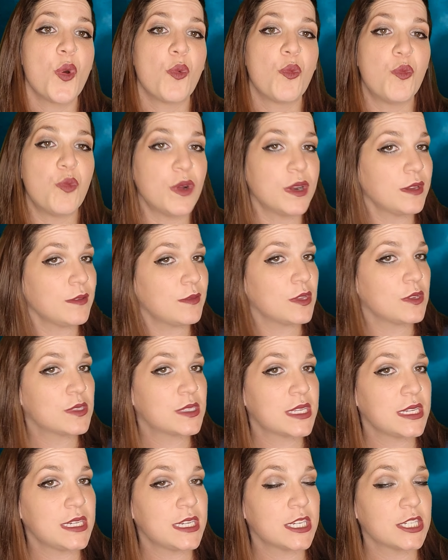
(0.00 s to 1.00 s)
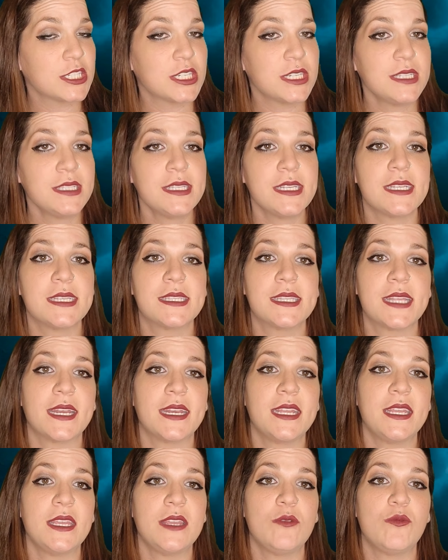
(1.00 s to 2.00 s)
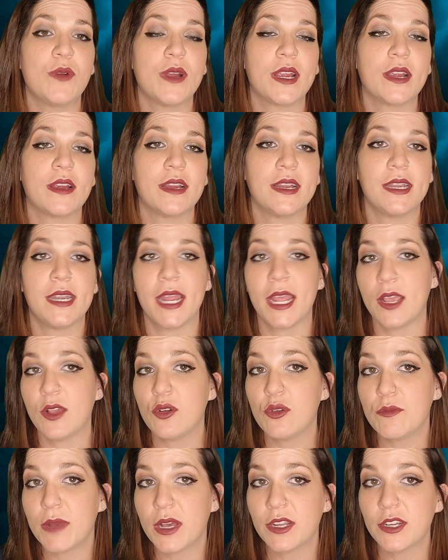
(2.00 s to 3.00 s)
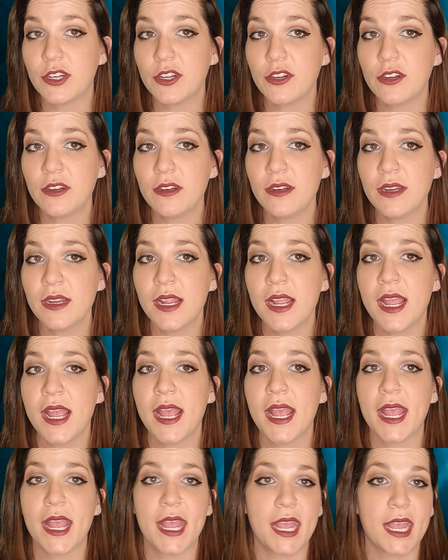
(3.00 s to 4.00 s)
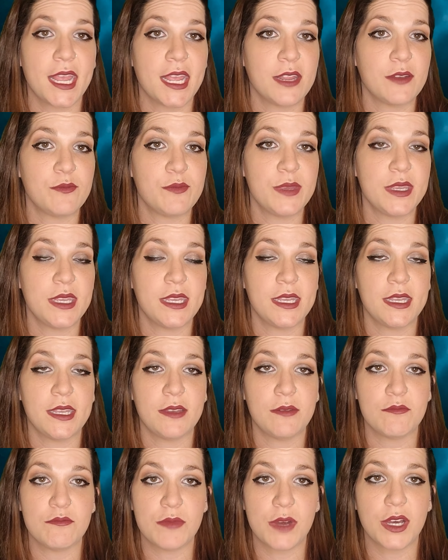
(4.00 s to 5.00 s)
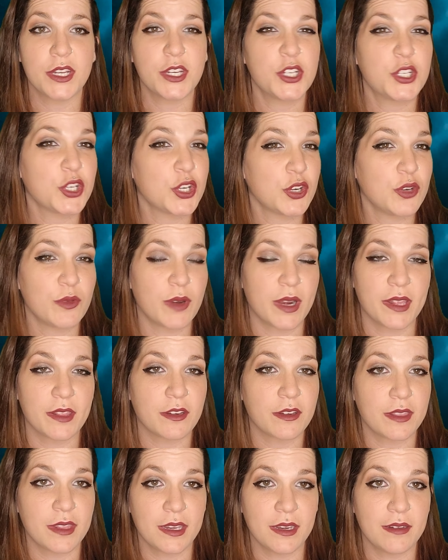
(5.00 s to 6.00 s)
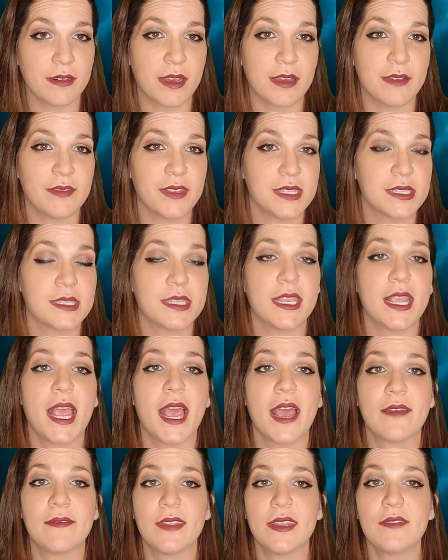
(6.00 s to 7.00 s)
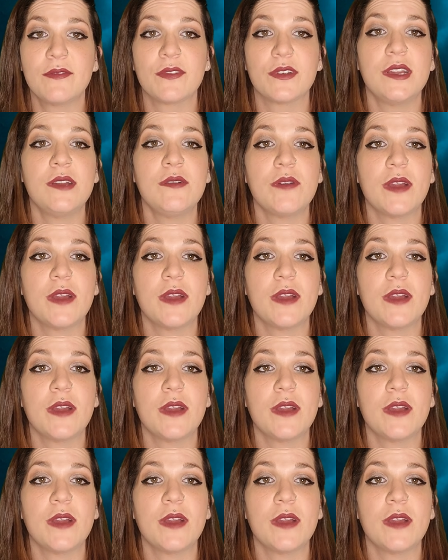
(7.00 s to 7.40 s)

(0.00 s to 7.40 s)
One of those conditions is that he wear an ankle monitor and be monitored rather than obviously having free